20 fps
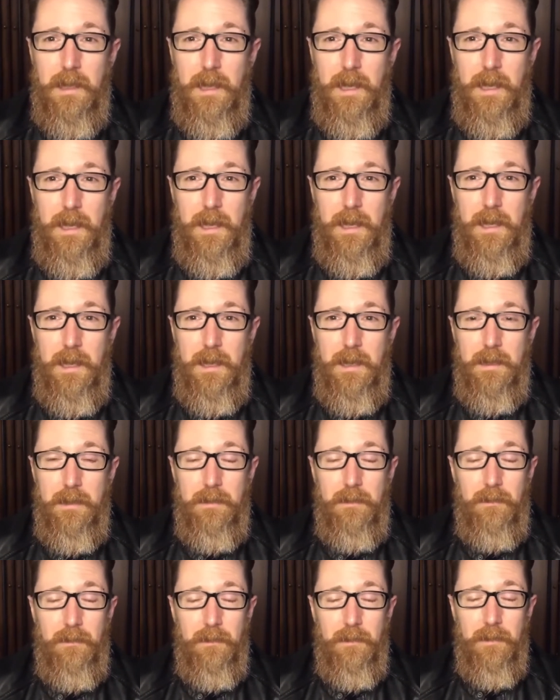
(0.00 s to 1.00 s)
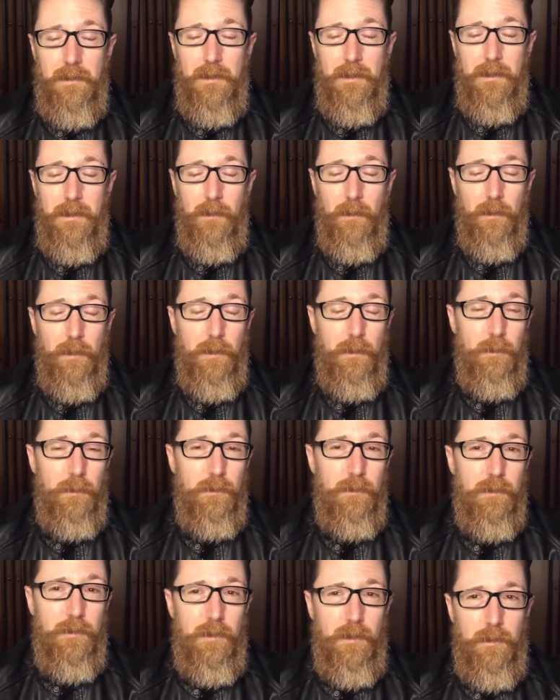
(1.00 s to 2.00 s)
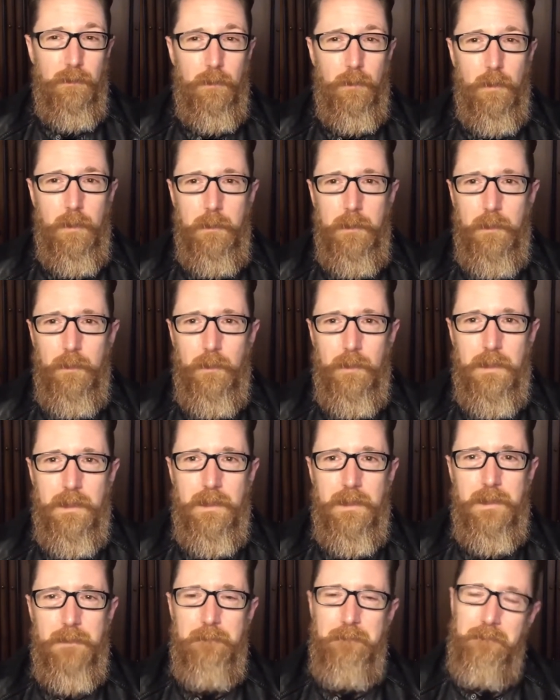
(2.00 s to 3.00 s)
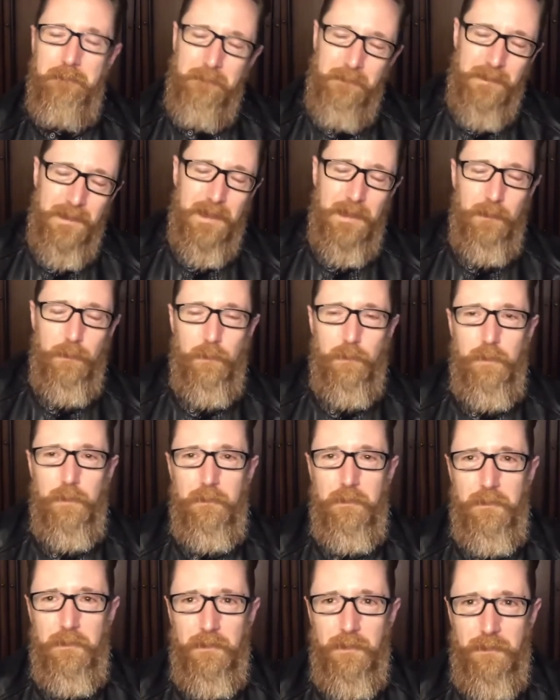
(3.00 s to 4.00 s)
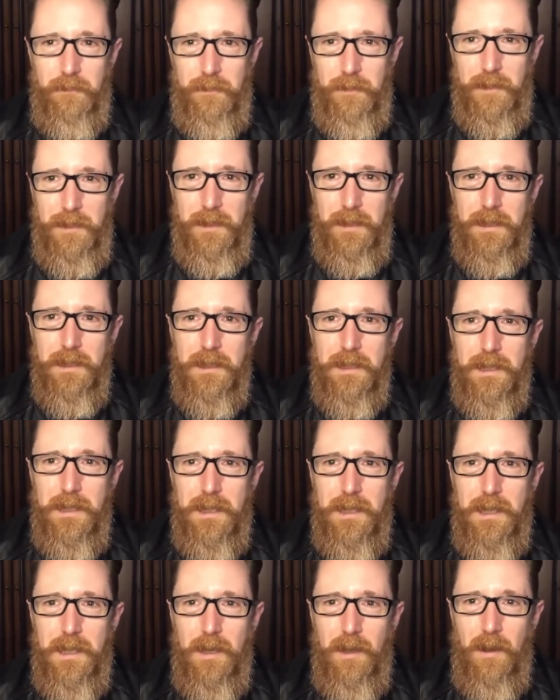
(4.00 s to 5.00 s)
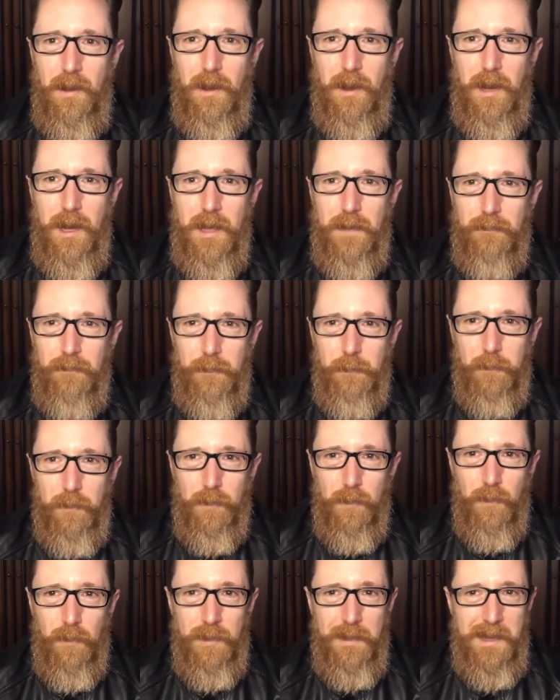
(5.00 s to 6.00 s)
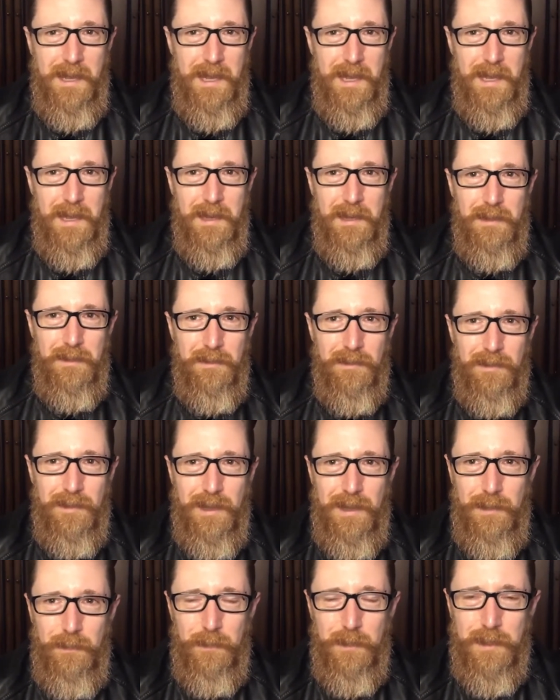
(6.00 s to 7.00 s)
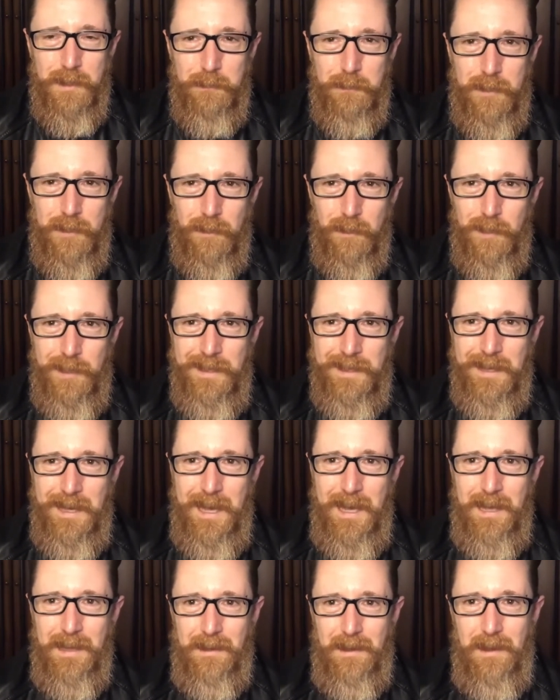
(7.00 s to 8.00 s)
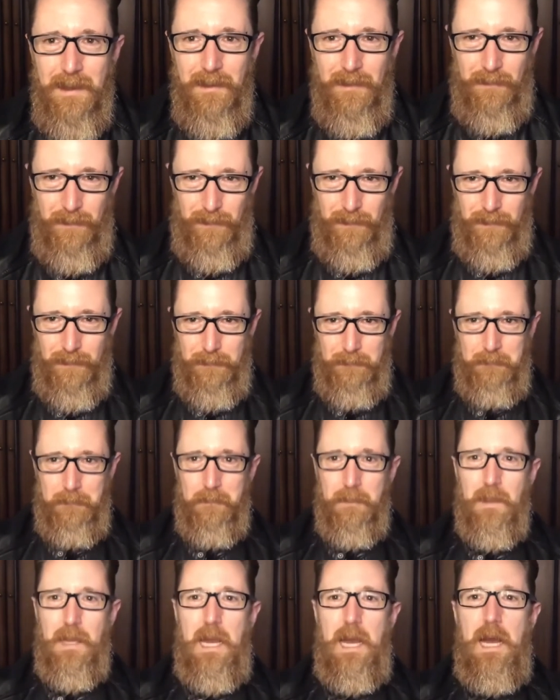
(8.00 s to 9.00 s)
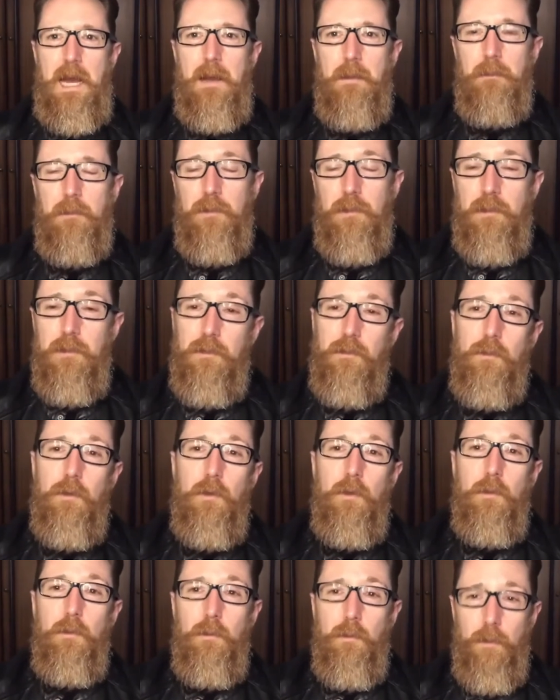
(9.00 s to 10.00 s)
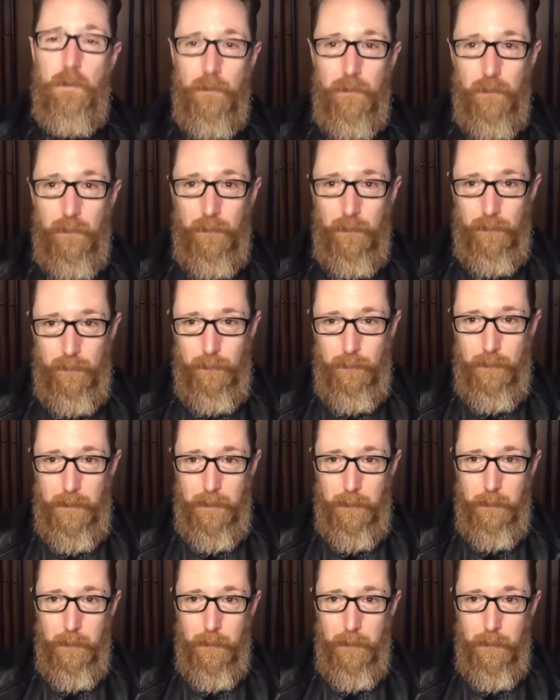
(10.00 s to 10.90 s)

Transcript: And although it wasn't an overwhelming winner, it was 50-50. I flipped a coin, and today we're going to be looking at Us. So this film was directed